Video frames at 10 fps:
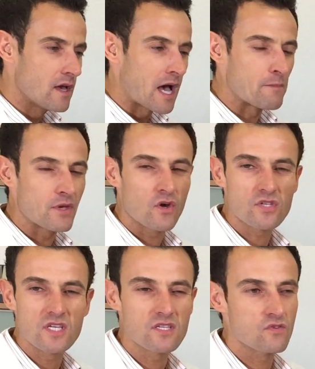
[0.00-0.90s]
and
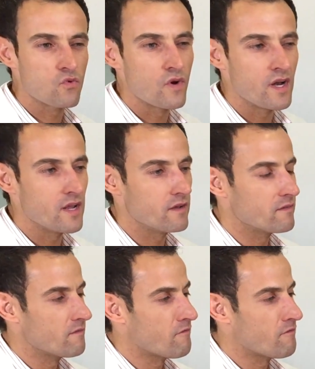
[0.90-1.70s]
because it's really